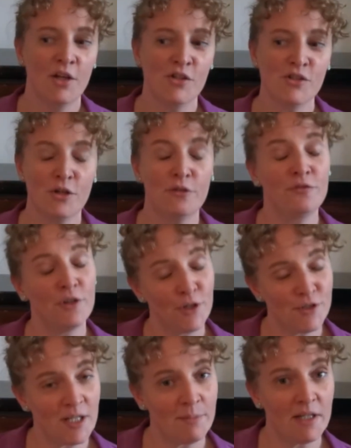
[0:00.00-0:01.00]
So
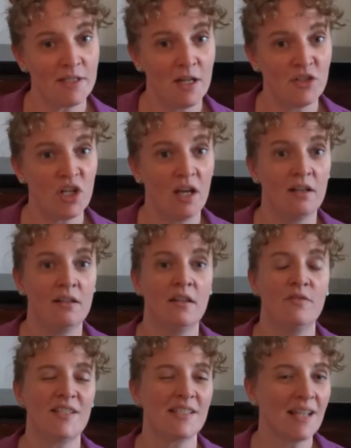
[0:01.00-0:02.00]
first, I'm going to touch on
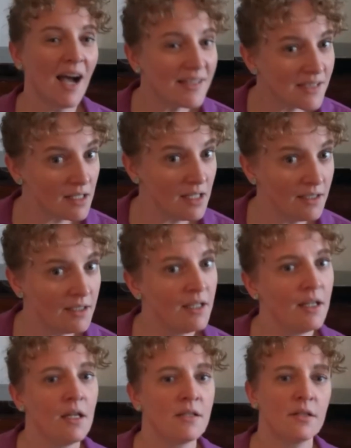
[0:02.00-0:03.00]
the viscosity.
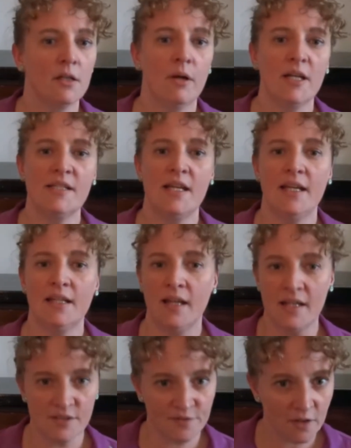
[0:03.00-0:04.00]
So you want to take a
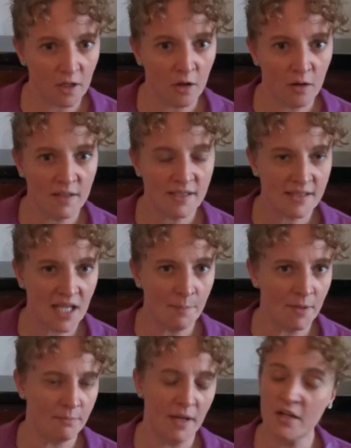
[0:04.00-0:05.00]
nice full sip
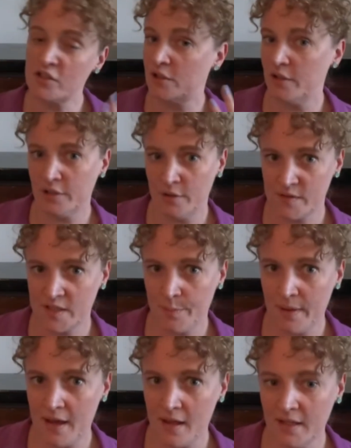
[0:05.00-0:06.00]
and make sure it coats the
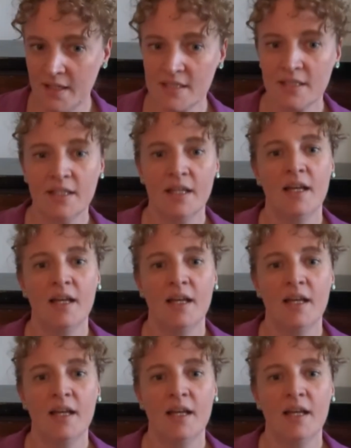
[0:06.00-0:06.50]
palate.